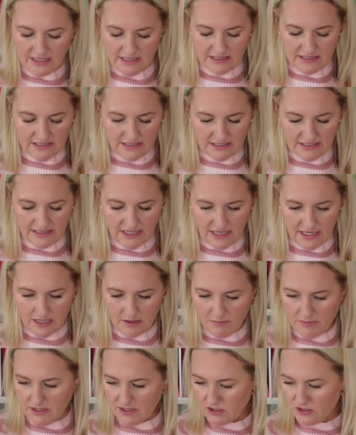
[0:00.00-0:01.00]
just to kind
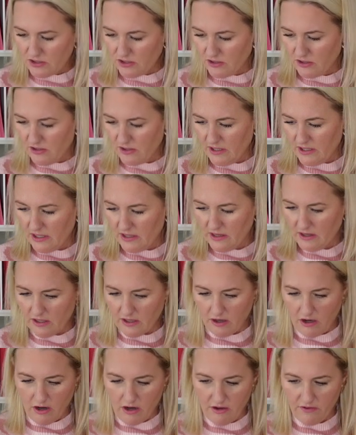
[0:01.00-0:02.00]
of make sure that
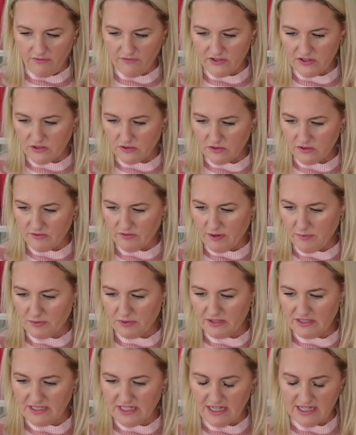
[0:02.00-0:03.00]
they're all visually
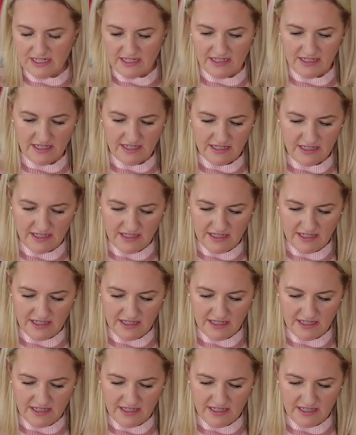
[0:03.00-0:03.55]
represented.